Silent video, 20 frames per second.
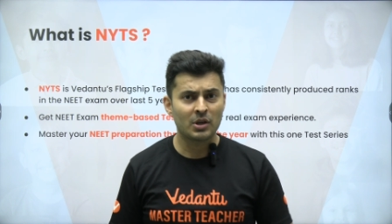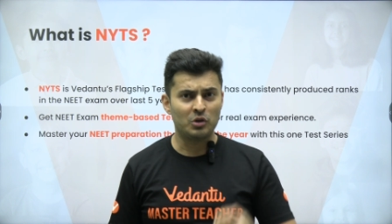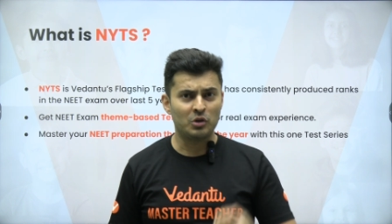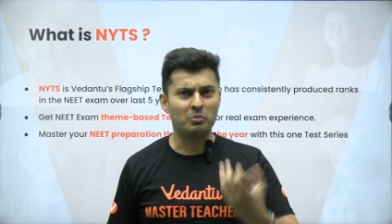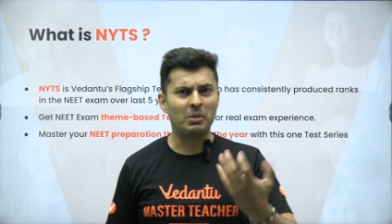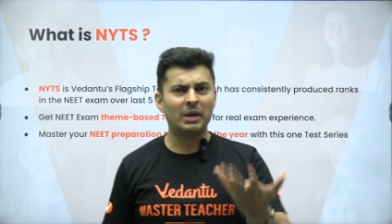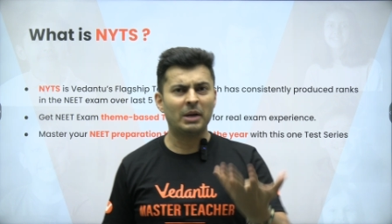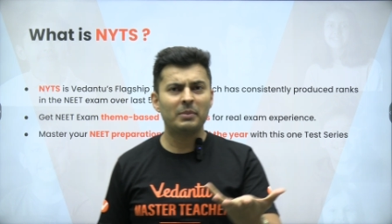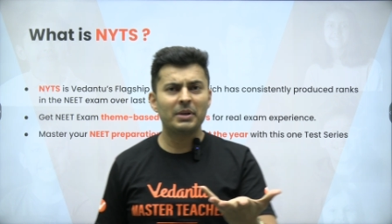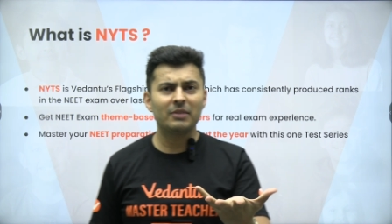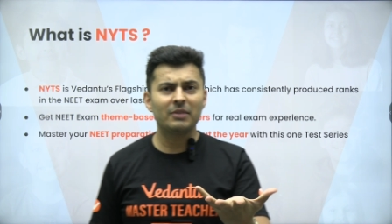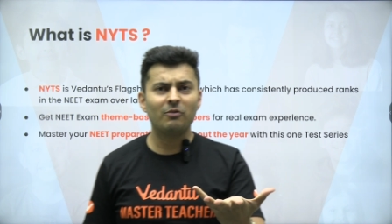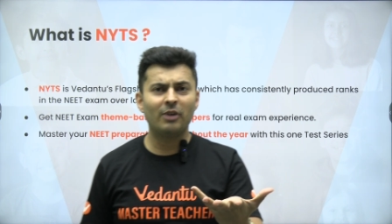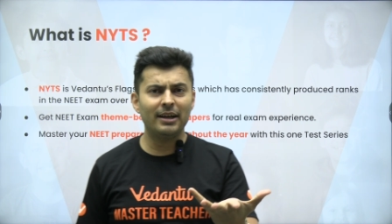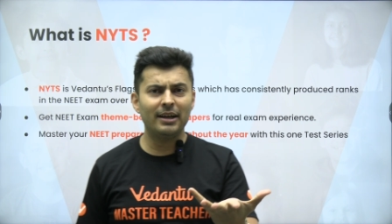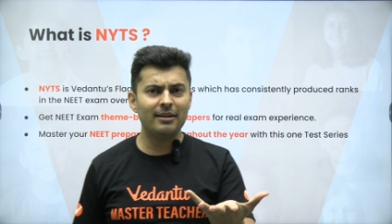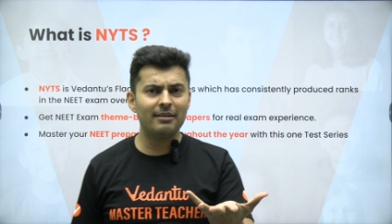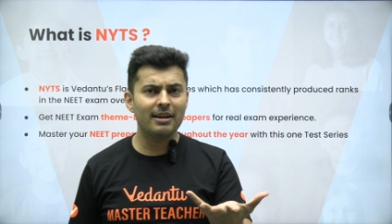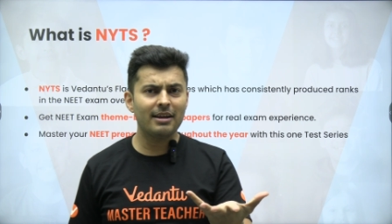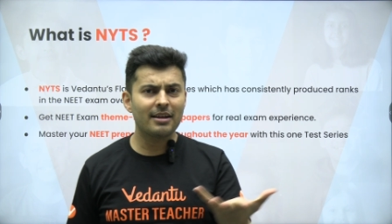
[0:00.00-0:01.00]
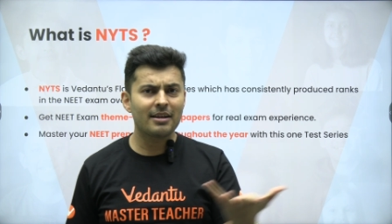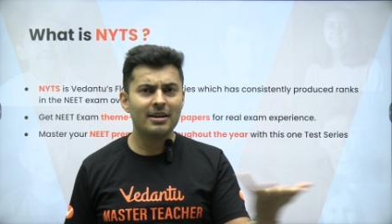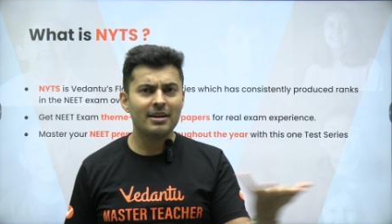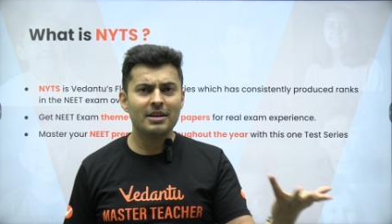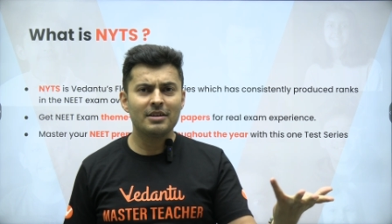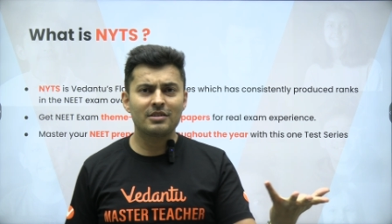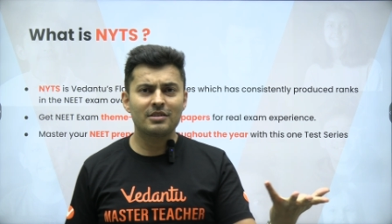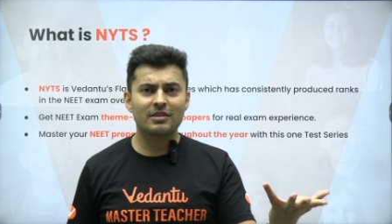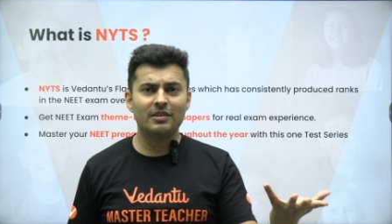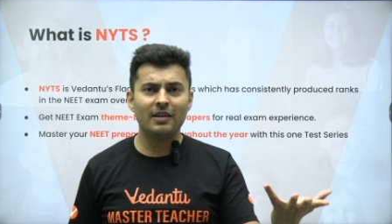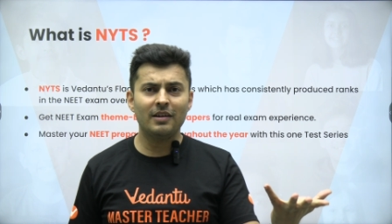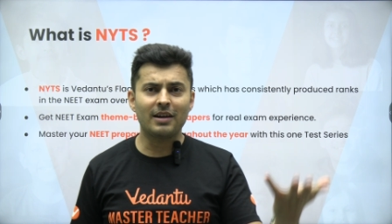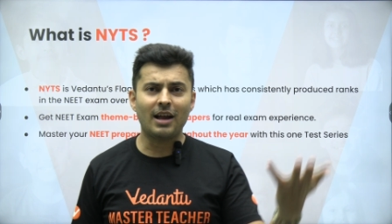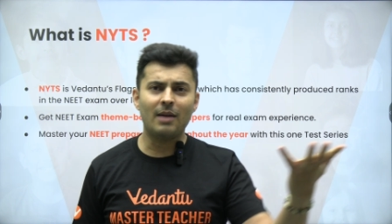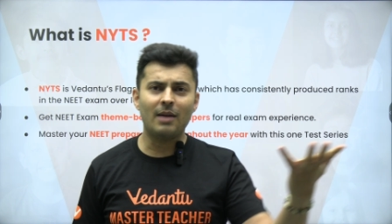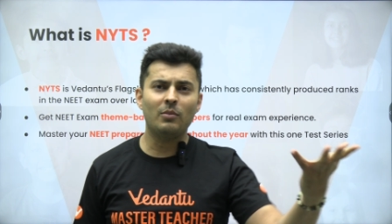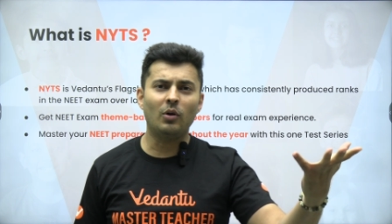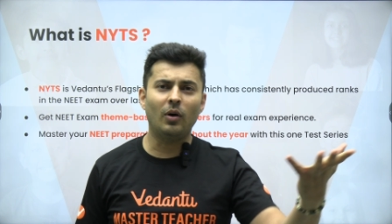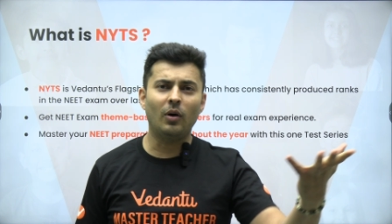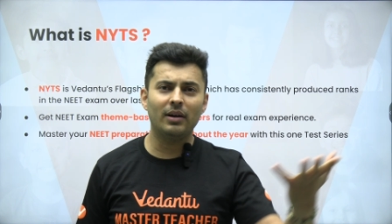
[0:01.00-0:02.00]
You might be wondering, sir,
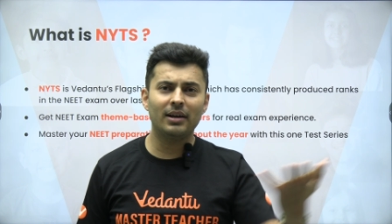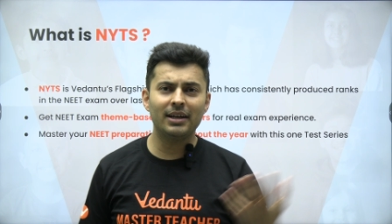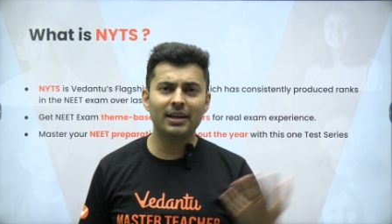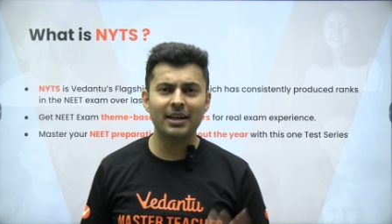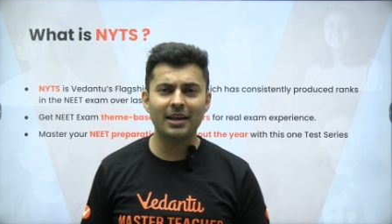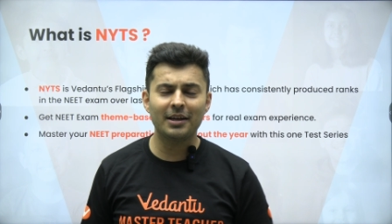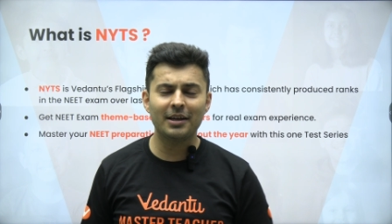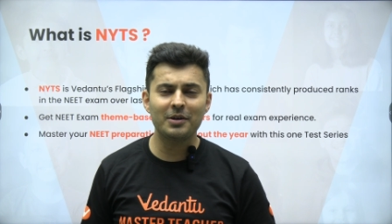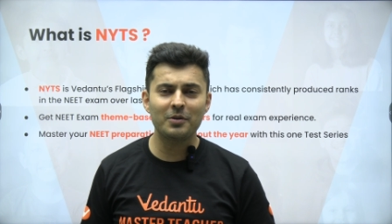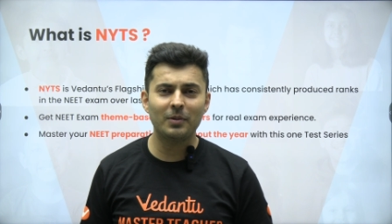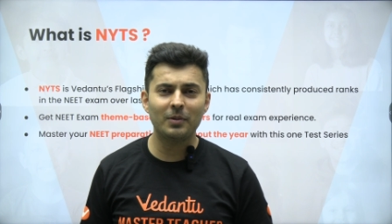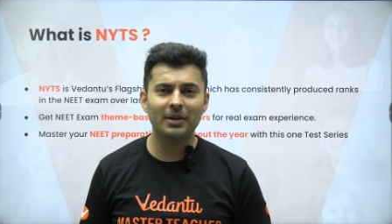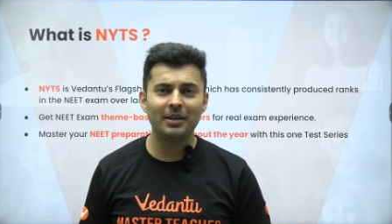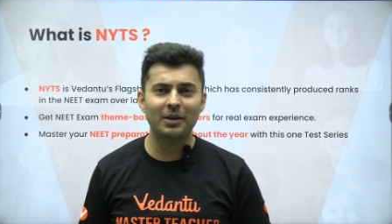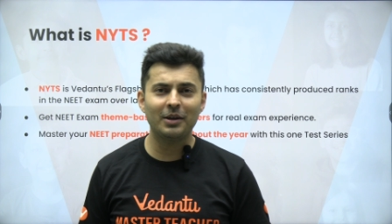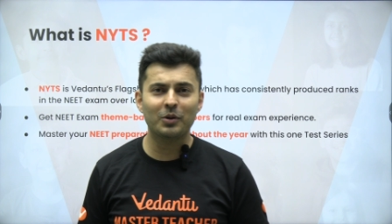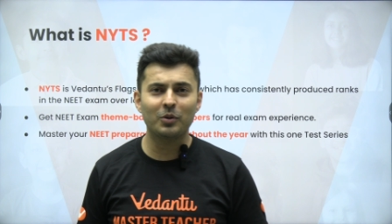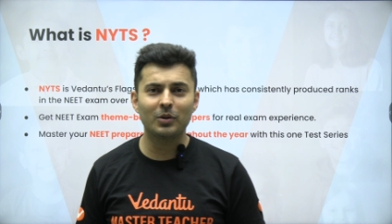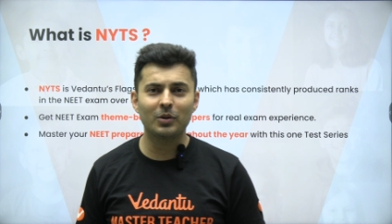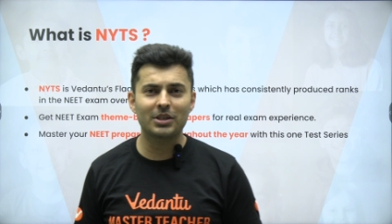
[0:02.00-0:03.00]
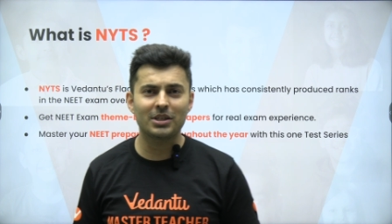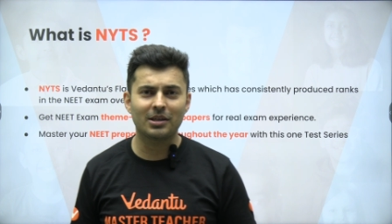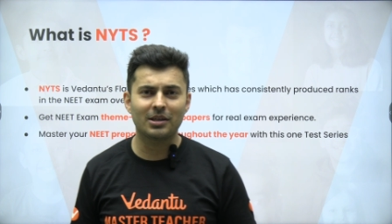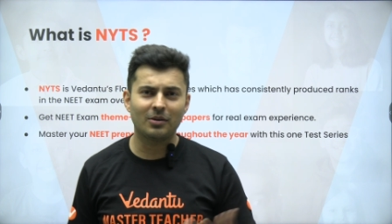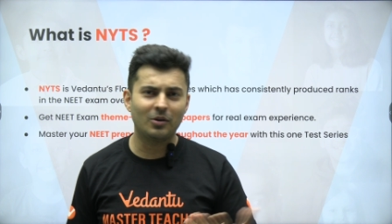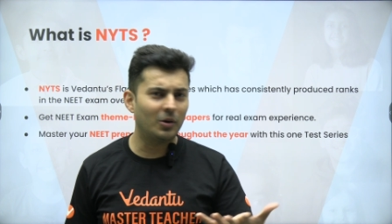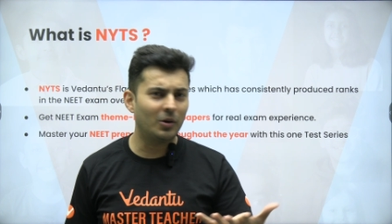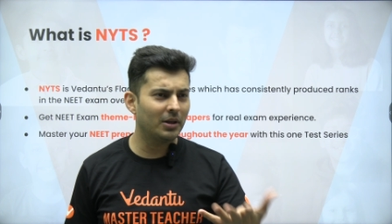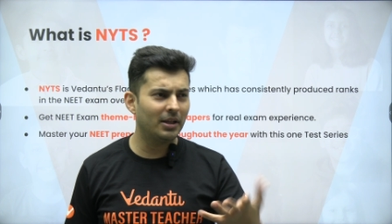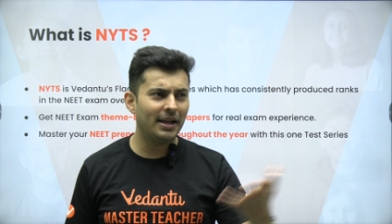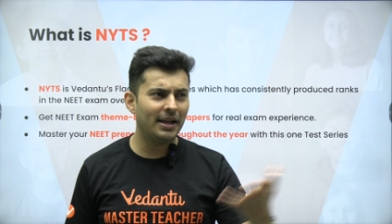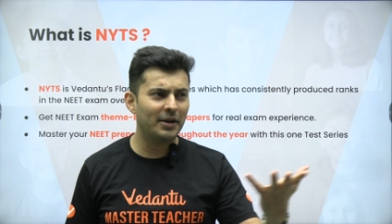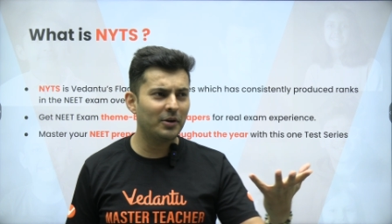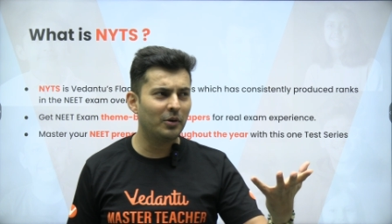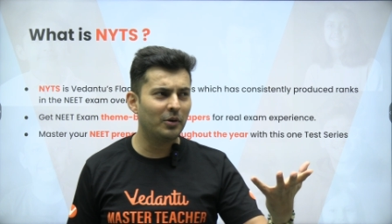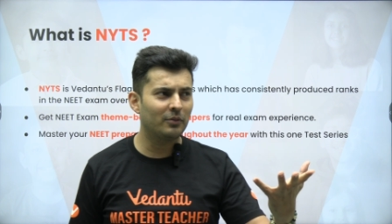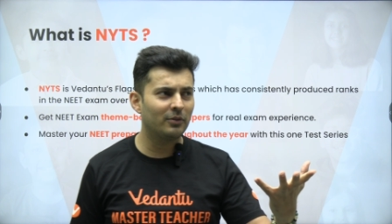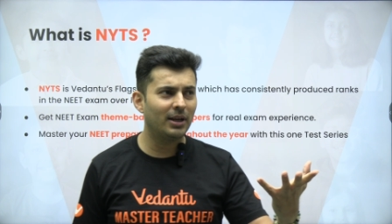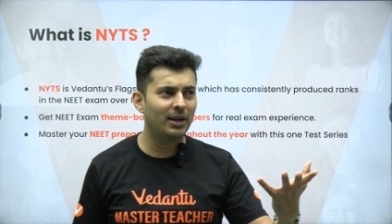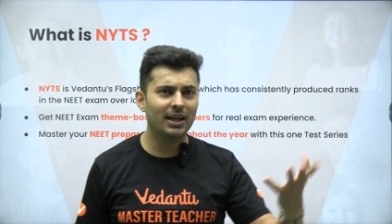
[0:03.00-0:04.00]
I'm already enrolled in a coaching online,
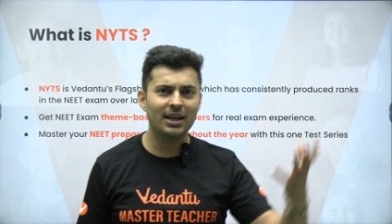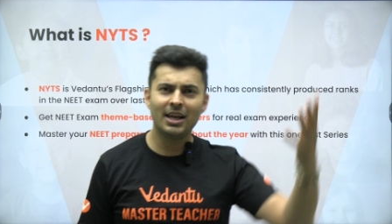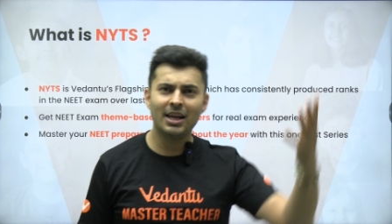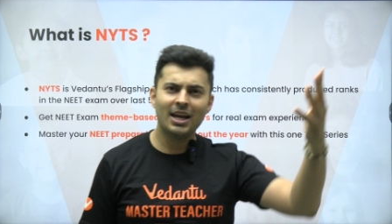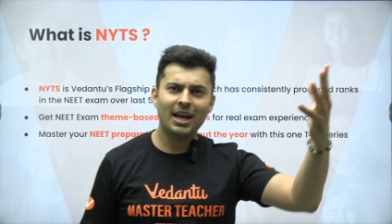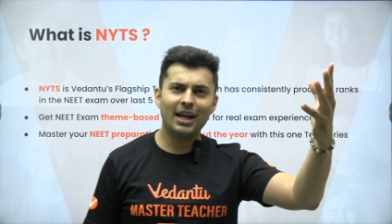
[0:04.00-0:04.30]
offline,